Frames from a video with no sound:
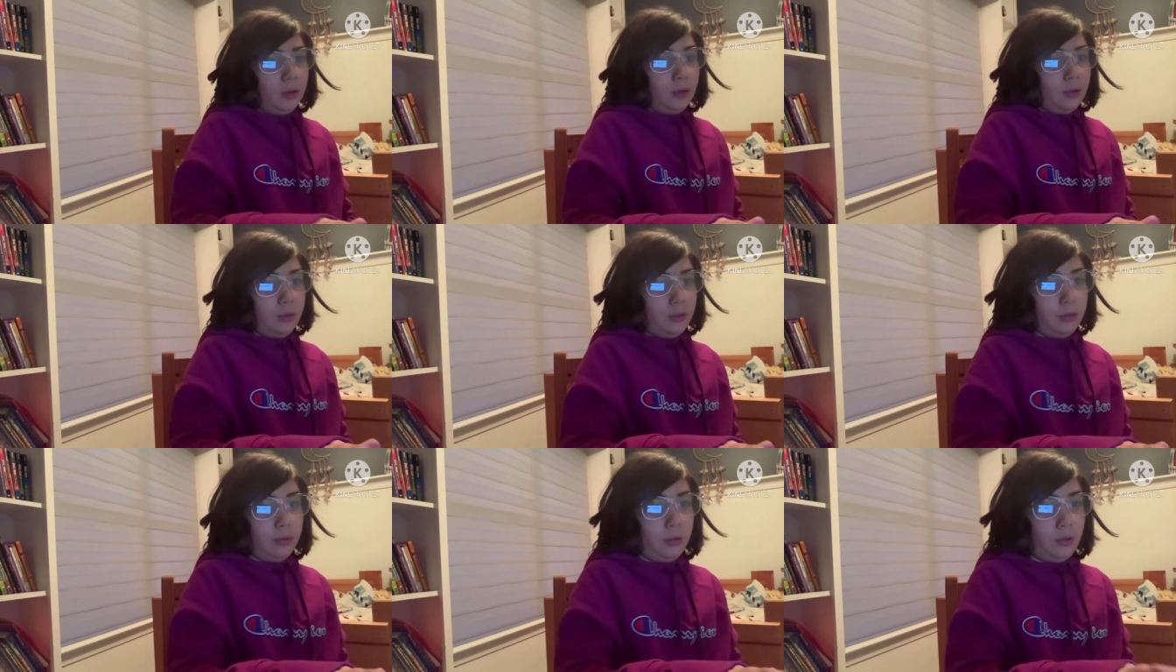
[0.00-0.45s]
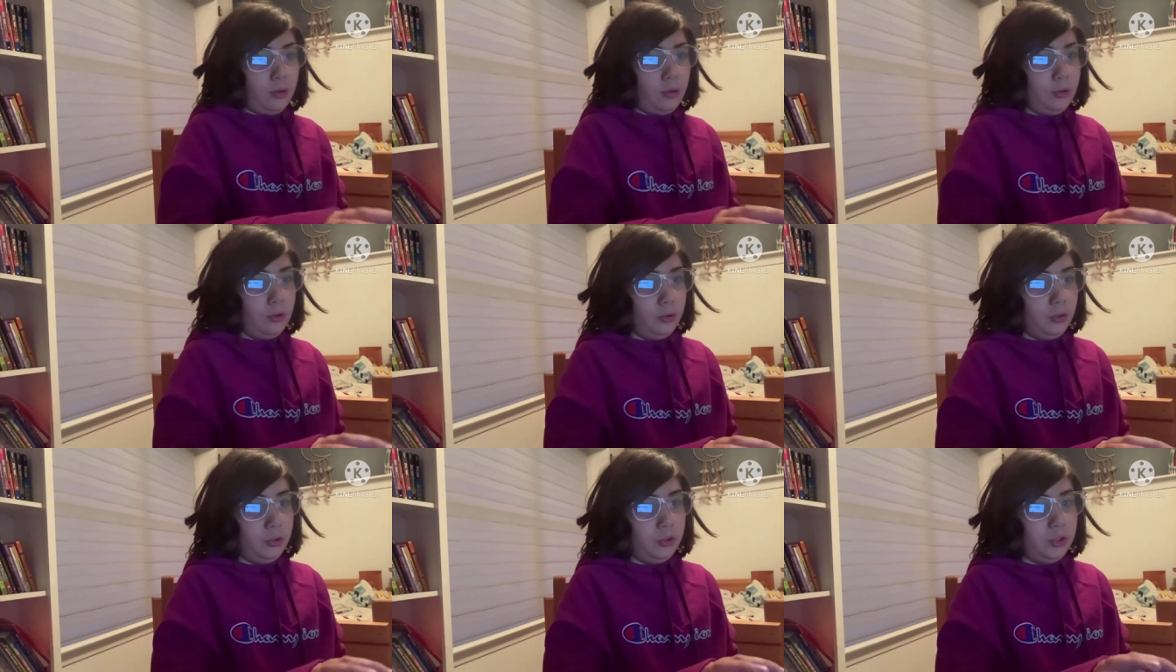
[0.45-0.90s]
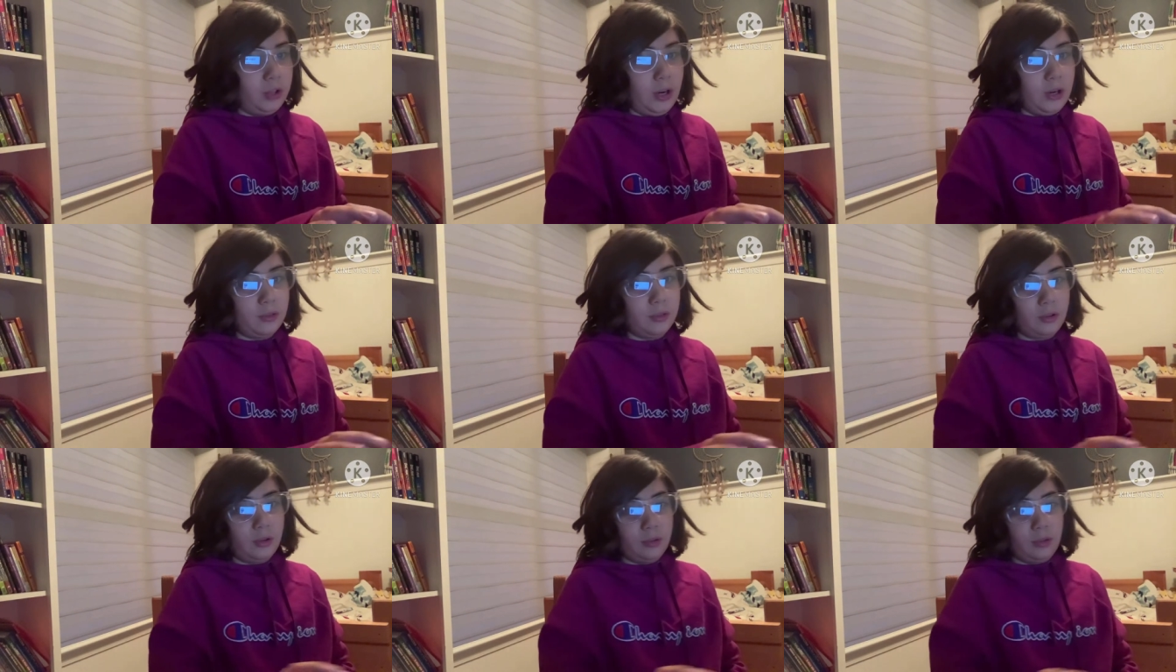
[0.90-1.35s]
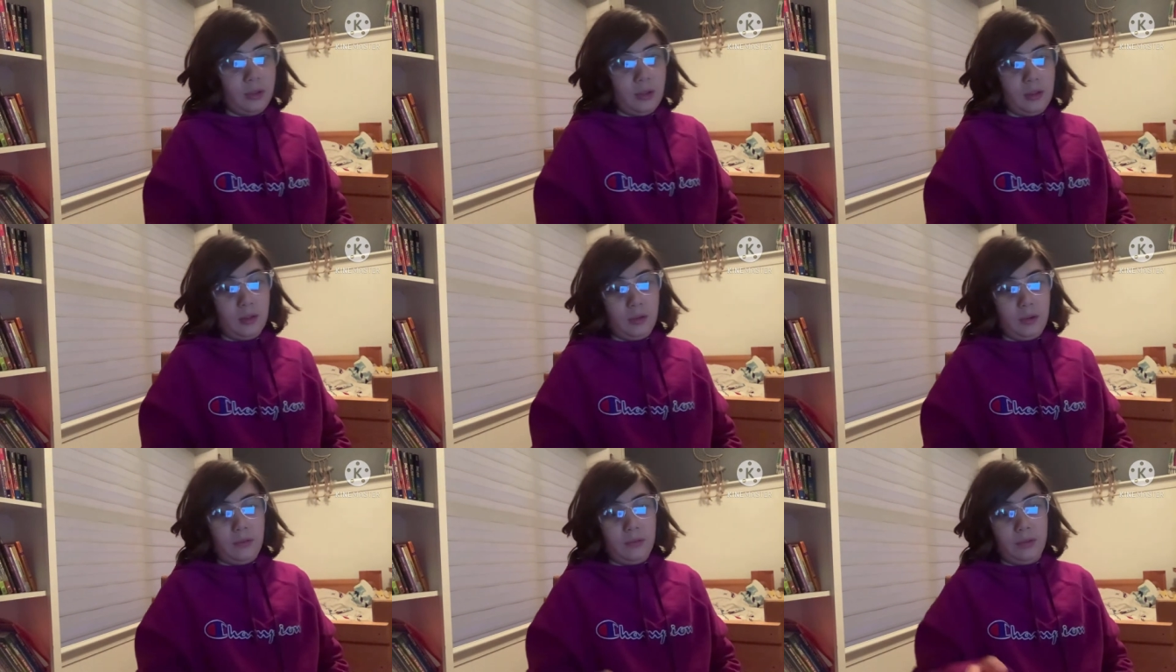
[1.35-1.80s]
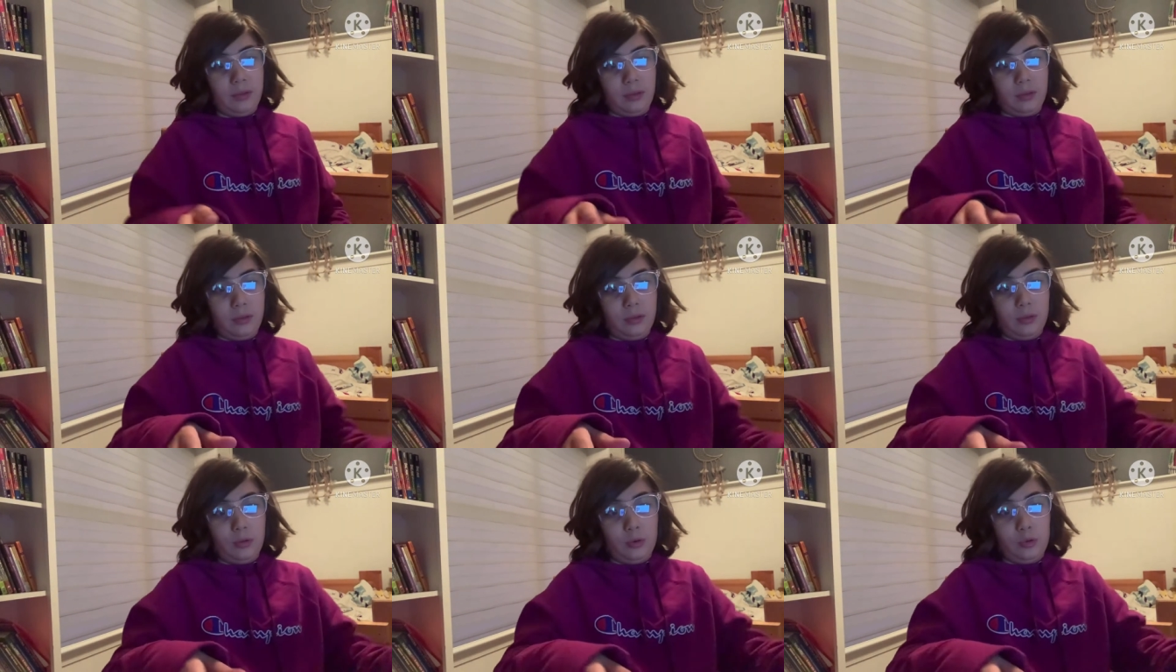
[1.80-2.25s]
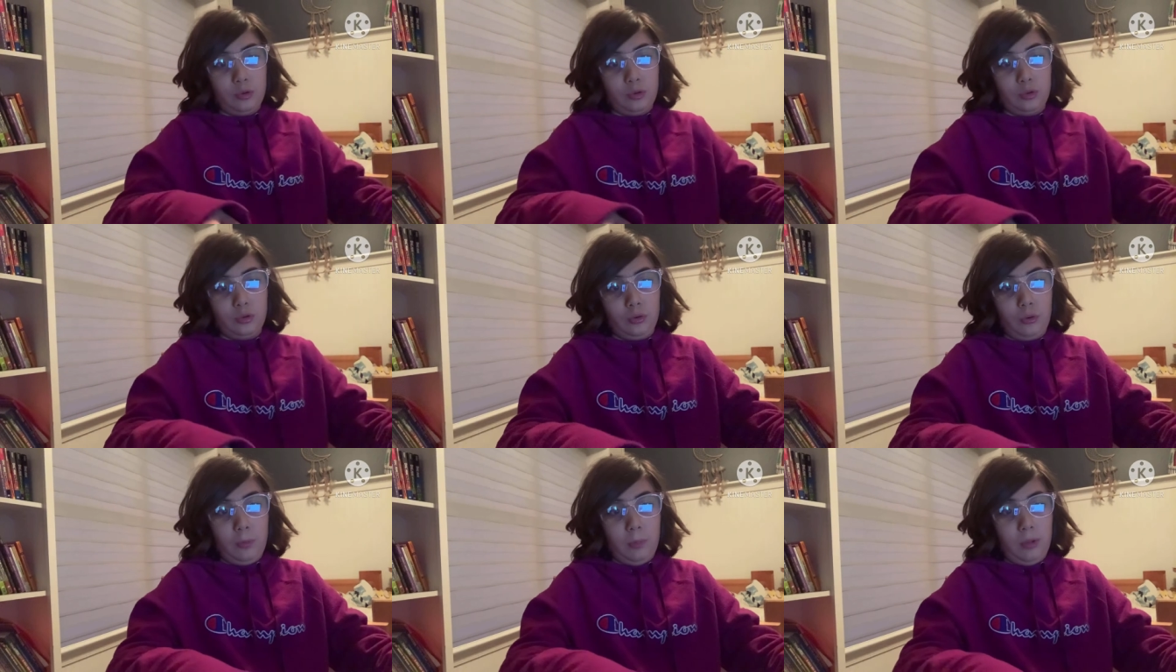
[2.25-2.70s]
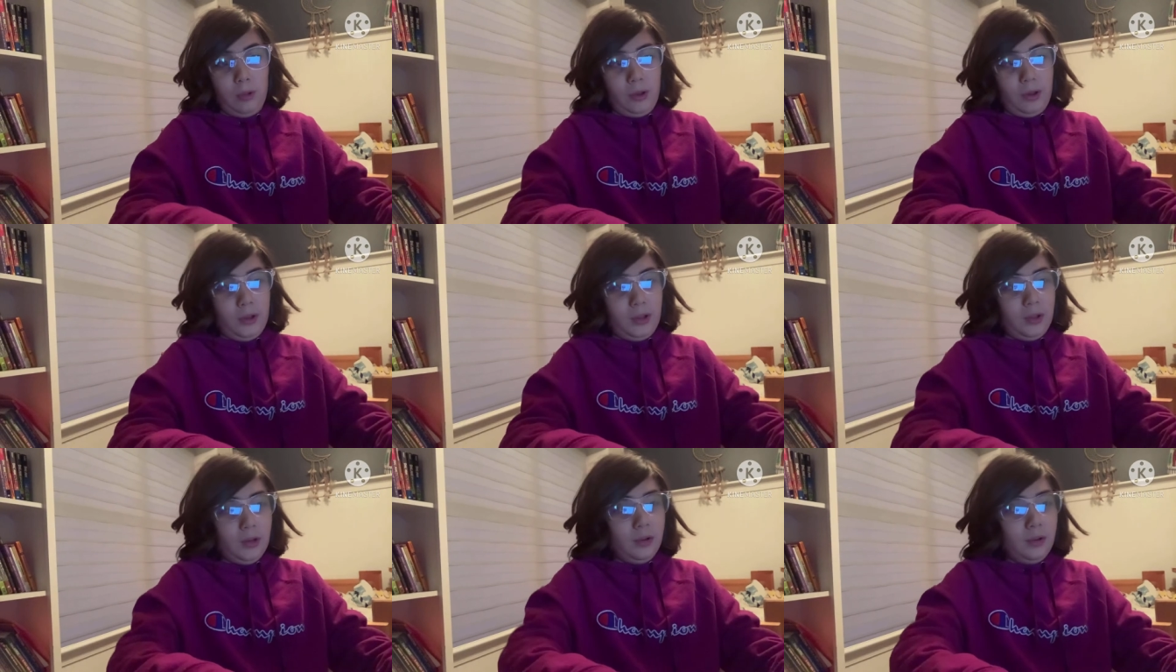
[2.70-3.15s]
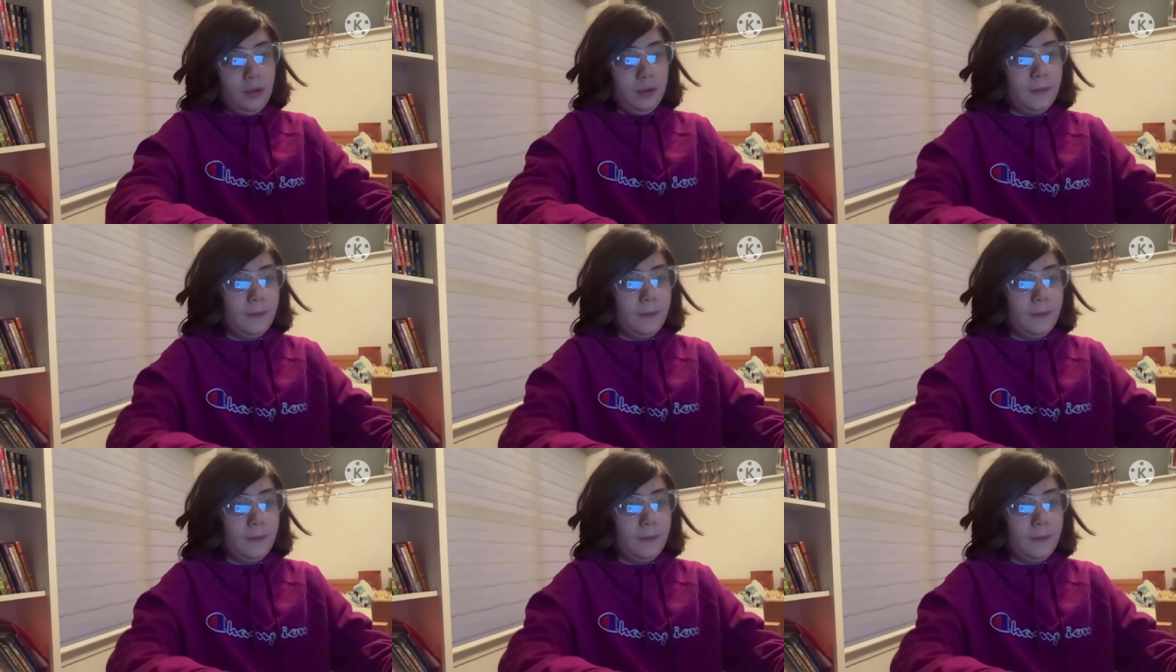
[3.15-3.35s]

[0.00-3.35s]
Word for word: So Jack sucks at Life social blade.